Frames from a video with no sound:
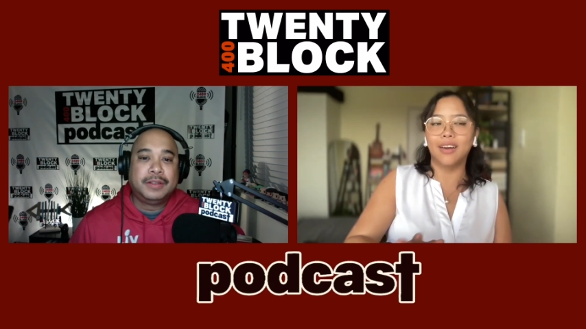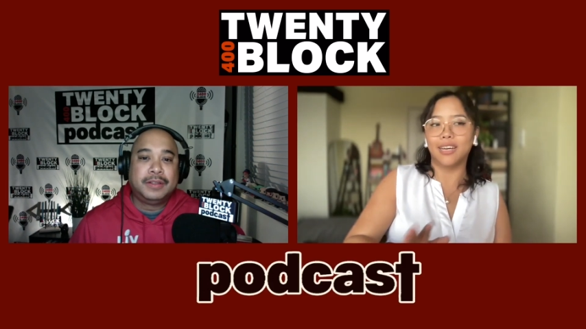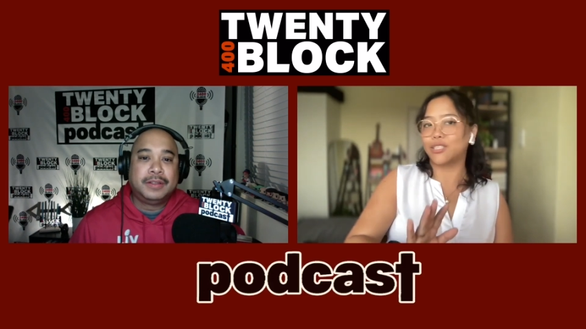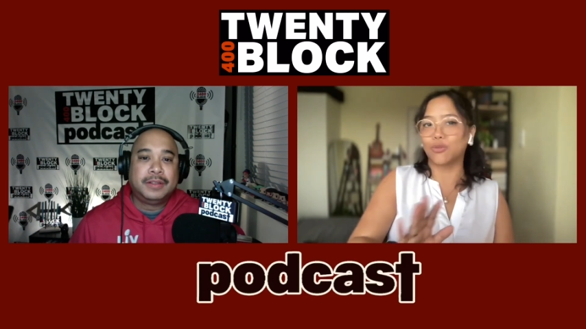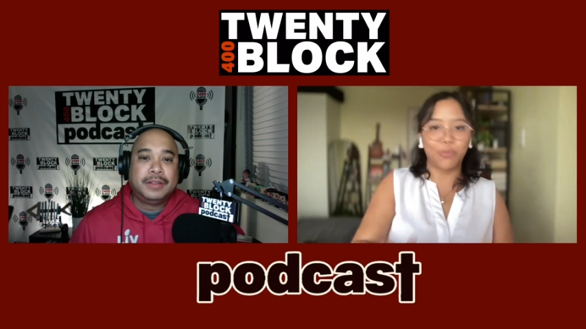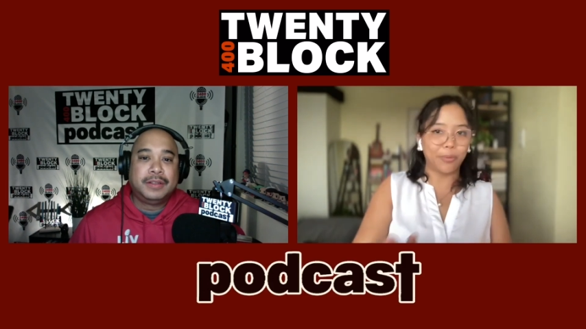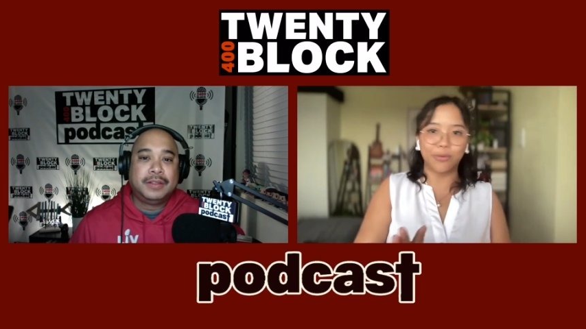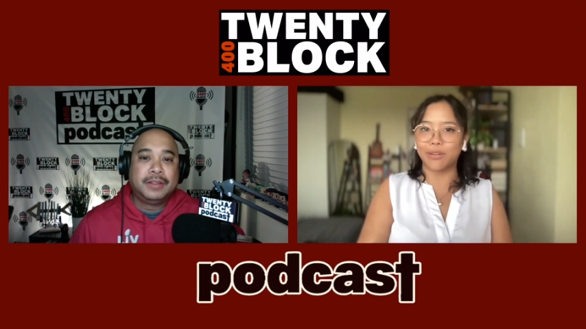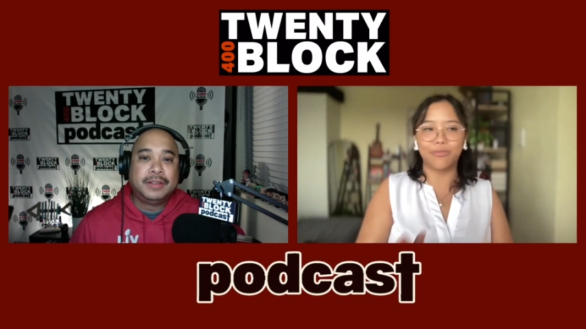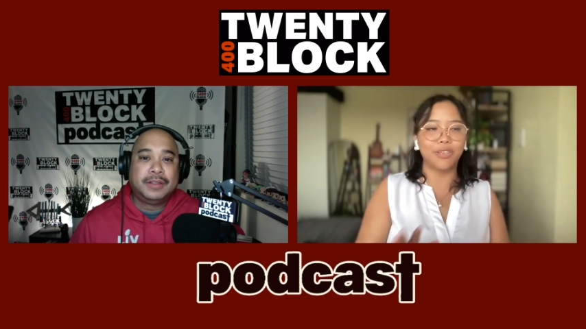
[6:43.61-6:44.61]
Speaker 1: I still
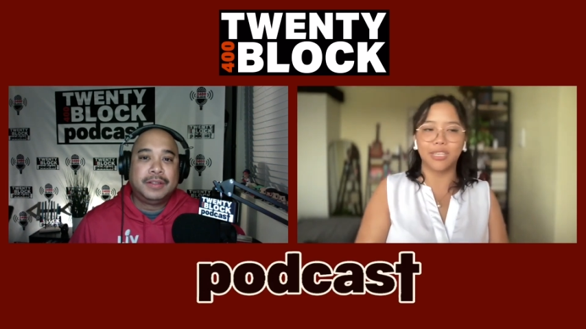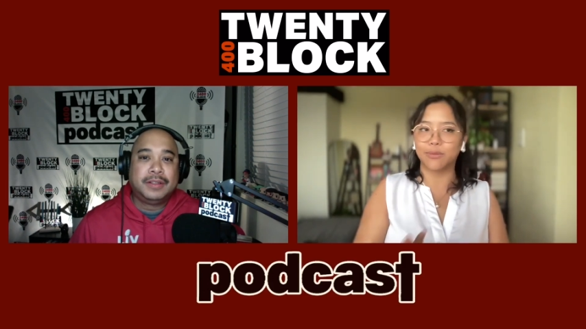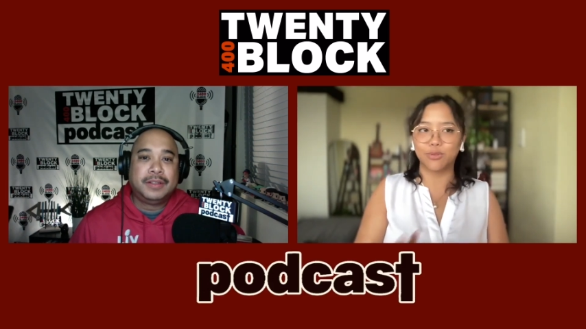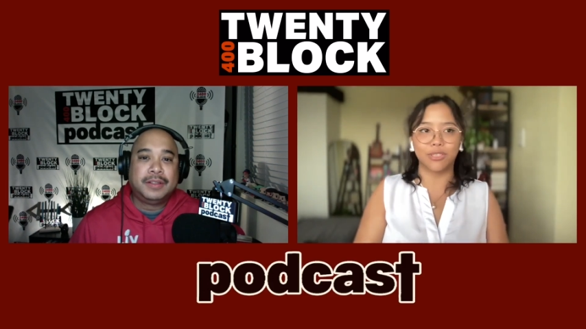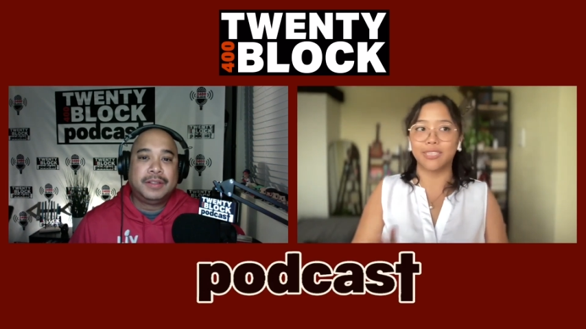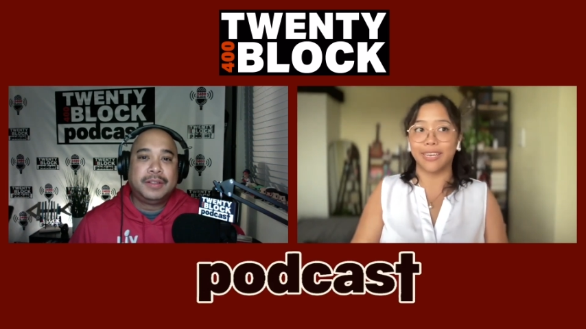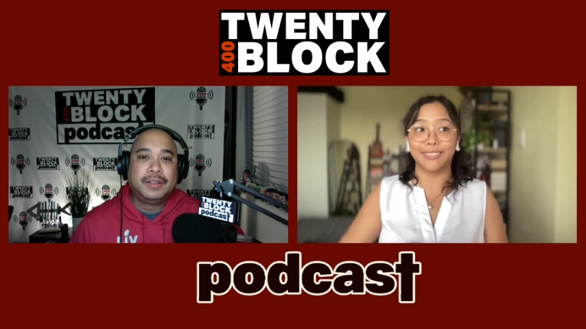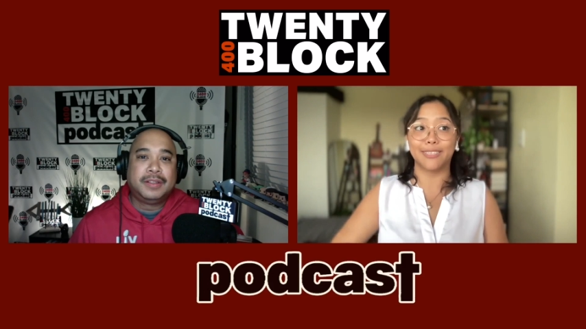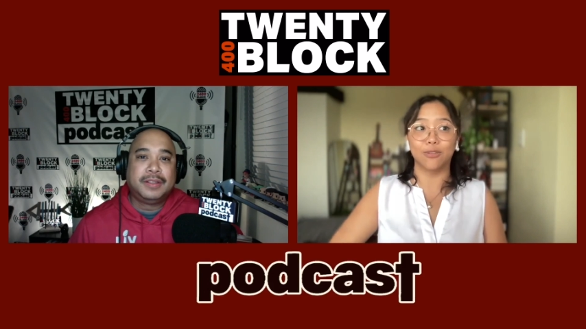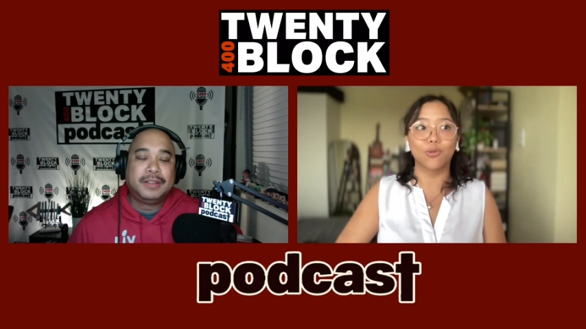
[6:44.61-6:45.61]
remember that feeling up to this day. I
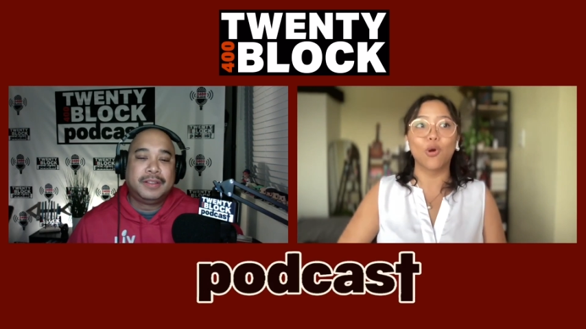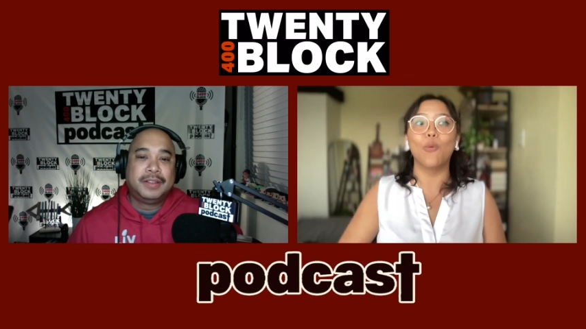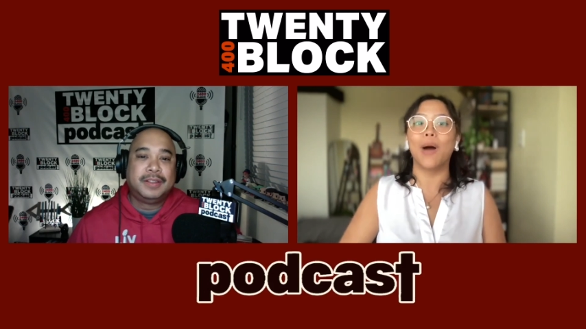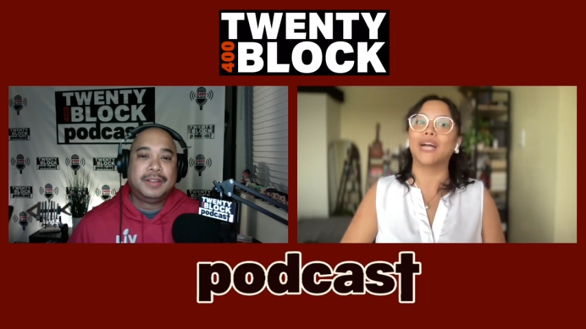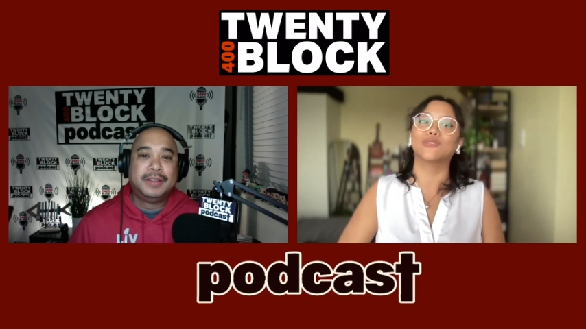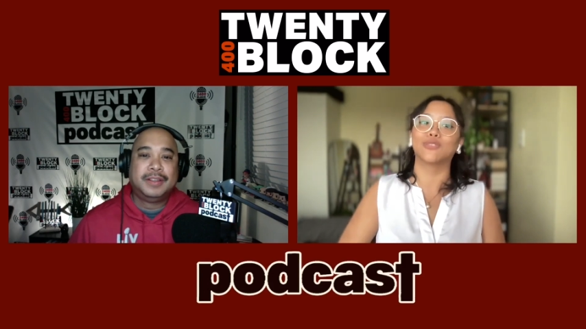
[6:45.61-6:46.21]
still go back to